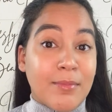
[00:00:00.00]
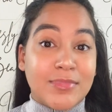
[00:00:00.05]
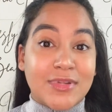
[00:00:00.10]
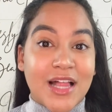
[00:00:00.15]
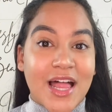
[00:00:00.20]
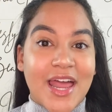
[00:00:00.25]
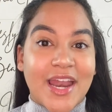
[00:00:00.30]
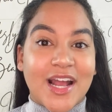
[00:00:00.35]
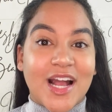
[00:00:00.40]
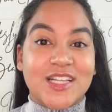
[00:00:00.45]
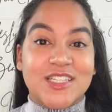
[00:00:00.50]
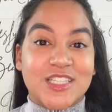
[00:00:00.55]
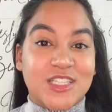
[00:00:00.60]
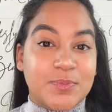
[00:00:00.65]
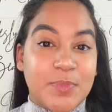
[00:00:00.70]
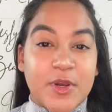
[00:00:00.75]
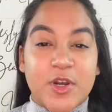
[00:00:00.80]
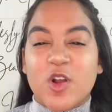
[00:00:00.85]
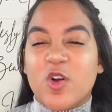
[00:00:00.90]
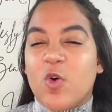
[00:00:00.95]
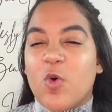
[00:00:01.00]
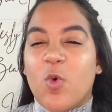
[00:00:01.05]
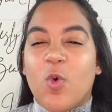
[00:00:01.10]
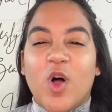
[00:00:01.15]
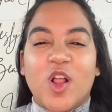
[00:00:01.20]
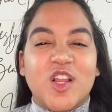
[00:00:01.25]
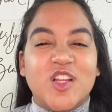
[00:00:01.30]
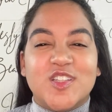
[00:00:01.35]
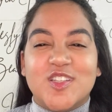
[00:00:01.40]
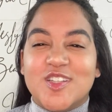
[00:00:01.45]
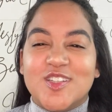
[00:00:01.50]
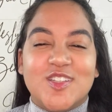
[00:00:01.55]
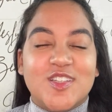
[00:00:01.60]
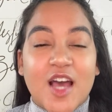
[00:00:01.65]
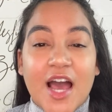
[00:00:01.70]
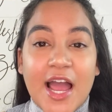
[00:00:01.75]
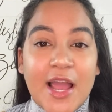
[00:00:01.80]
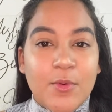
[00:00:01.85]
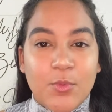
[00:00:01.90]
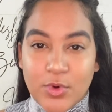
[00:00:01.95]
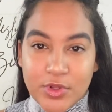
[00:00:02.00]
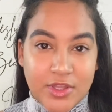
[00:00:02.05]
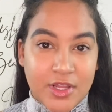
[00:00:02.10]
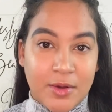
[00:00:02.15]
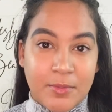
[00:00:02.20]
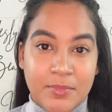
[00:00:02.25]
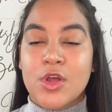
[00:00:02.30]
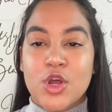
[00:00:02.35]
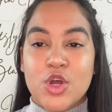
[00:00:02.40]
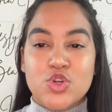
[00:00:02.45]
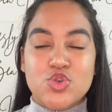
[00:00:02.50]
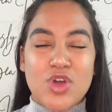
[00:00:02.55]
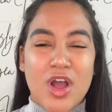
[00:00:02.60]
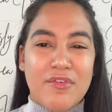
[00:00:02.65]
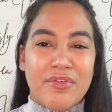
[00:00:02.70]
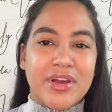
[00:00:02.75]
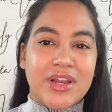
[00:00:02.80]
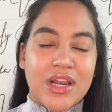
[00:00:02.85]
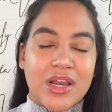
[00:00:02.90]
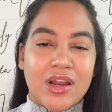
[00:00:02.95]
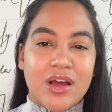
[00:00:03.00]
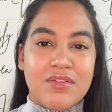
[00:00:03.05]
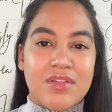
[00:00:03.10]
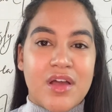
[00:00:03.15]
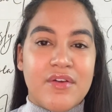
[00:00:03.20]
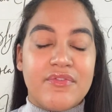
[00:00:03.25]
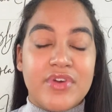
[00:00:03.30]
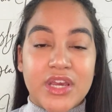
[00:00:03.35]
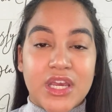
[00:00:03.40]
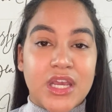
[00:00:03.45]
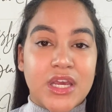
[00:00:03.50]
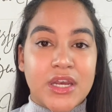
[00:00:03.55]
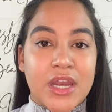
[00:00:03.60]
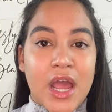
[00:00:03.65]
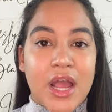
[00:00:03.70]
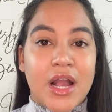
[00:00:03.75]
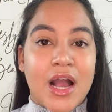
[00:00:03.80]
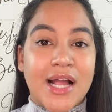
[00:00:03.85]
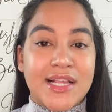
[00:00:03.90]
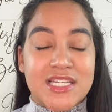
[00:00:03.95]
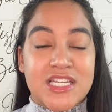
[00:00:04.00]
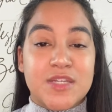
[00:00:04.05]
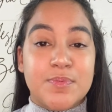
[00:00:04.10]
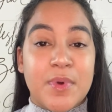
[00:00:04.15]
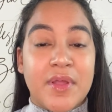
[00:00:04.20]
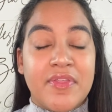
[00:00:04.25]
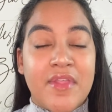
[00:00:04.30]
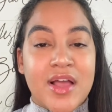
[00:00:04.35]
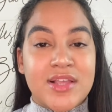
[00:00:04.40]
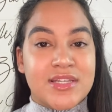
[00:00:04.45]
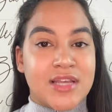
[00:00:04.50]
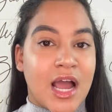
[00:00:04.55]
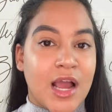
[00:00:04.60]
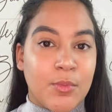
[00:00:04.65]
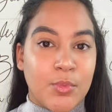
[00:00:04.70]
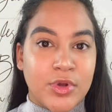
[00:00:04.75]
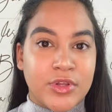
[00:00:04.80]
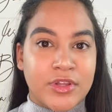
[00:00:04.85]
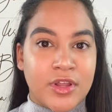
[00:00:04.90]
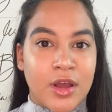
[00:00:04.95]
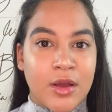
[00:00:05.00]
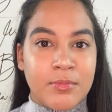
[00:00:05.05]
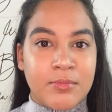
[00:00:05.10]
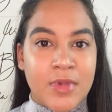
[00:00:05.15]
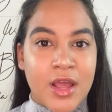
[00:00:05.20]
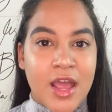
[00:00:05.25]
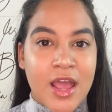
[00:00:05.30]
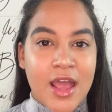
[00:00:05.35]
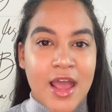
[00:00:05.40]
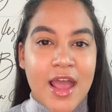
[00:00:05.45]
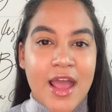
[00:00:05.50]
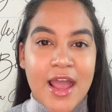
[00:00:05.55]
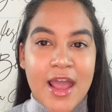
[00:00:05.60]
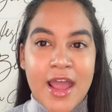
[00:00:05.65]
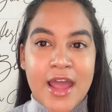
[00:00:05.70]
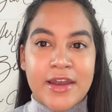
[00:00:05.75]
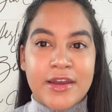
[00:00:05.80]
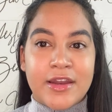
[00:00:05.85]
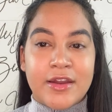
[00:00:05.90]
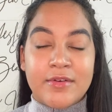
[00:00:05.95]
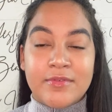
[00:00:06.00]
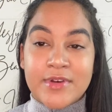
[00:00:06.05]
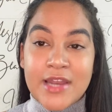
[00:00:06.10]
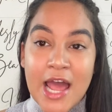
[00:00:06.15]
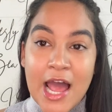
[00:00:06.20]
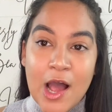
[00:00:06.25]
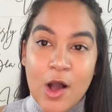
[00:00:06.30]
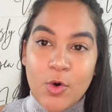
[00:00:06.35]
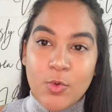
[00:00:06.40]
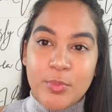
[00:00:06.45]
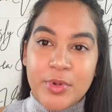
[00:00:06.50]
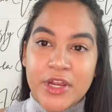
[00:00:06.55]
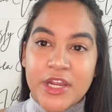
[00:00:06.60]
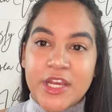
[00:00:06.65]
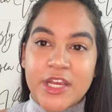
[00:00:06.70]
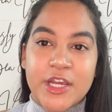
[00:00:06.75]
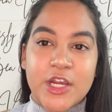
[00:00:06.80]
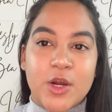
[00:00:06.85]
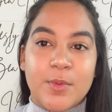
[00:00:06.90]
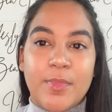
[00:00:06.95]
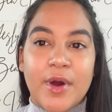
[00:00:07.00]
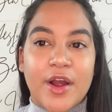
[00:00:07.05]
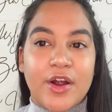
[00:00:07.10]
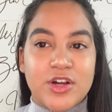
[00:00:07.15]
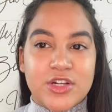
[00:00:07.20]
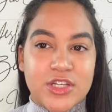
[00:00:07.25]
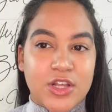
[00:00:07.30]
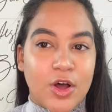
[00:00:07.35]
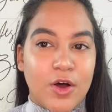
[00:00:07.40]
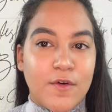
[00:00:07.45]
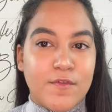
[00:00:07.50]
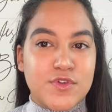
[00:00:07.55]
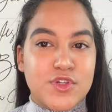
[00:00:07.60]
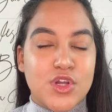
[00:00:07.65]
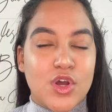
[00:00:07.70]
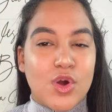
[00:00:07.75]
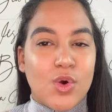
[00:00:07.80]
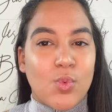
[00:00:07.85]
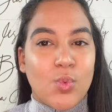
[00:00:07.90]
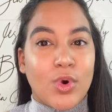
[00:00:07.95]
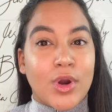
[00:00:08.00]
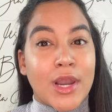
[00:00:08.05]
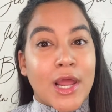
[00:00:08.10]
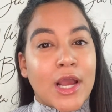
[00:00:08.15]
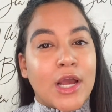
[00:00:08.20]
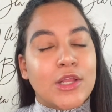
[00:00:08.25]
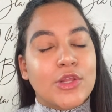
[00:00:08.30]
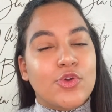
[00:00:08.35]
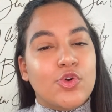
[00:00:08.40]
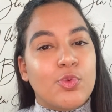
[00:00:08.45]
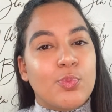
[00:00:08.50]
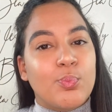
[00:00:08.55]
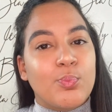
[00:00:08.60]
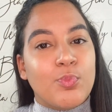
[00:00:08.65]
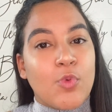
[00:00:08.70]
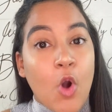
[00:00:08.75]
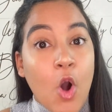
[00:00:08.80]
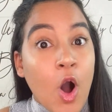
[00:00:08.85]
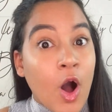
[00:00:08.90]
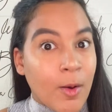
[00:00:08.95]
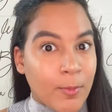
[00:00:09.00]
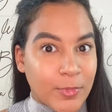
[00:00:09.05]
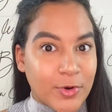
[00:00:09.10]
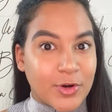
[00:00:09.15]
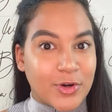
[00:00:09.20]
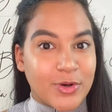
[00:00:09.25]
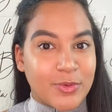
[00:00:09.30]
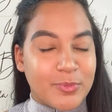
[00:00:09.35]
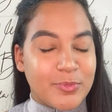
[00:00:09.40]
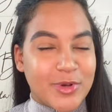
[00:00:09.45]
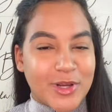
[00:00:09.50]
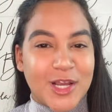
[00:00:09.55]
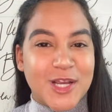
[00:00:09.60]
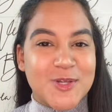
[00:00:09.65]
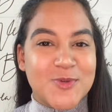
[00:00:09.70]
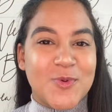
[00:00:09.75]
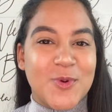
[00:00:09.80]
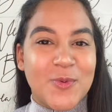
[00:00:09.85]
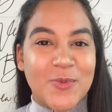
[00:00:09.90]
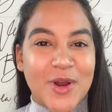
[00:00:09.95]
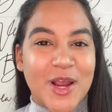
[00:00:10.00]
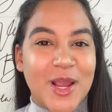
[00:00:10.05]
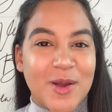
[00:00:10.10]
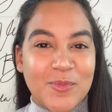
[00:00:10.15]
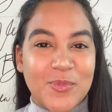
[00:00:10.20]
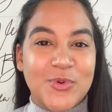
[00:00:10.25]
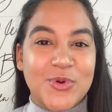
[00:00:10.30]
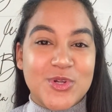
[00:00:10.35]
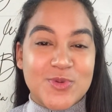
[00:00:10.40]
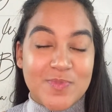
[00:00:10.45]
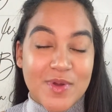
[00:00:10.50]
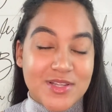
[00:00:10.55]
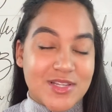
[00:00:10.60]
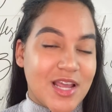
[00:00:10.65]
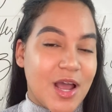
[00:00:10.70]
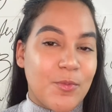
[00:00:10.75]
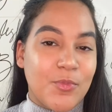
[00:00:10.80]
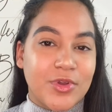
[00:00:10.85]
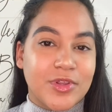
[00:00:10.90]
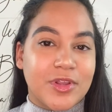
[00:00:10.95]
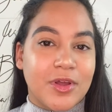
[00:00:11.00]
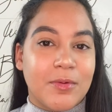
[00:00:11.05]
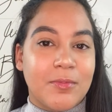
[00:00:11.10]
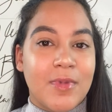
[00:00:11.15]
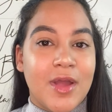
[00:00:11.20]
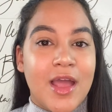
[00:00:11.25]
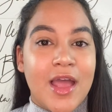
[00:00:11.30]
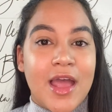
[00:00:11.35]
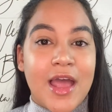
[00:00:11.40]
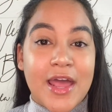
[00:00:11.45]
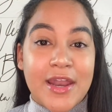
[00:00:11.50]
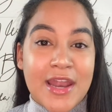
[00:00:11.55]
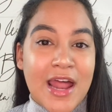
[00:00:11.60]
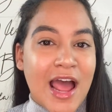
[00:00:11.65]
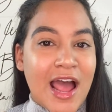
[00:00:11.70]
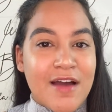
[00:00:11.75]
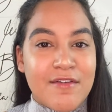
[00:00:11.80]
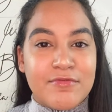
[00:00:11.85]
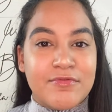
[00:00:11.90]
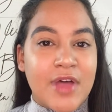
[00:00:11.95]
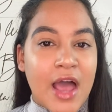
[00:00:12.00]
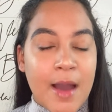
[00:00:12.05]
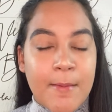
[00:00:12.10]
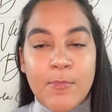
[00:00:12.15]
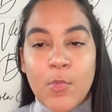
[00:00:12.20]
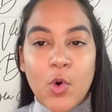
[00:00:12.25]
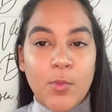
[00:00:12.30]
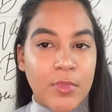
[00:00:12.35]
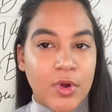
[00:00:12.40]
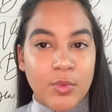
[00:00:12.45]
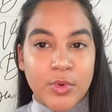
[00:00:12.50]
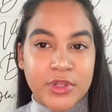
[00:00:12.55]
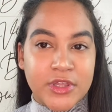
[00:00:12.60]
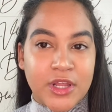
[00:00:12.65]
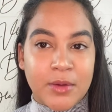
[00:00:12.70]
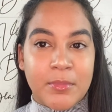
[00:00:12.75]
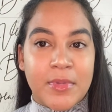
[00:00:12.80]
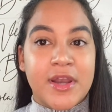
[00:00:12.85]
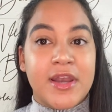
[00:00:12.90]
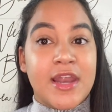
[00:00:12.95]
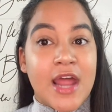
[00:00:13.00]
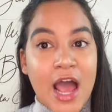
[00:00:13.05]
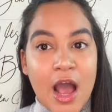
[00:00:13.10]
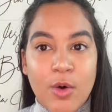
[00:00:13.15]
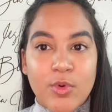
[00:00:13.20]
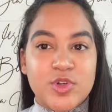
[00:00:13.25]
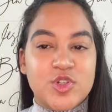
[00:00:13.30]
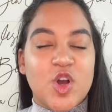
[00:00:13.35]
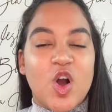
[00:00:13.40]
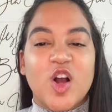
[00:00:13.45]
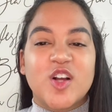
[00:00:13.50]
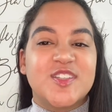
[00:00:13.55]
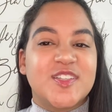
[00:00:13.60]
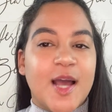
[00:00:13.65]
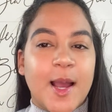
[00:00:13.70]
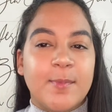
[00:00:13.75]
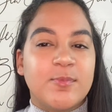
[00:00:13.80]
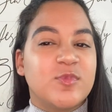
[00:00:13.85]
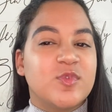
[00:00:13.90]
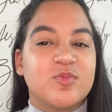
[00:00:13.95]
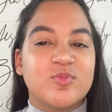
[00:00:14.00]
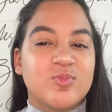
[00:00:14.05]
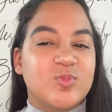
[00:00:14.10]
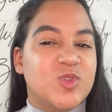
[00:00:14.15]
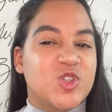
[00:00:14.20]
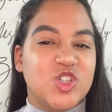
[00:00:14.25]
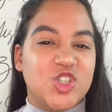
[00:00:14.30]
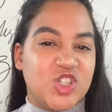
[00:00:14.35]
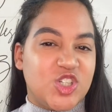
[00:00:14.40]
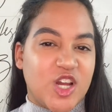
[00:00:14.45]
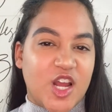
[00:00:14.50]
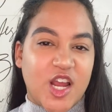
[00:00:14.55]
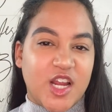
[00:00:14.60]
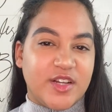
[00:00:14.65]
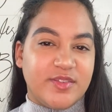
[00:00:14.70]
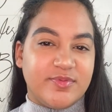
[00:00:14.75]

glad I got to spend quality time with them. So I really love that Vicky and I got to spend that time with them. And now being here by ourselves, we're like a little calmer because we were able to spend time with them and have that moment with them. And now it's our time to shine.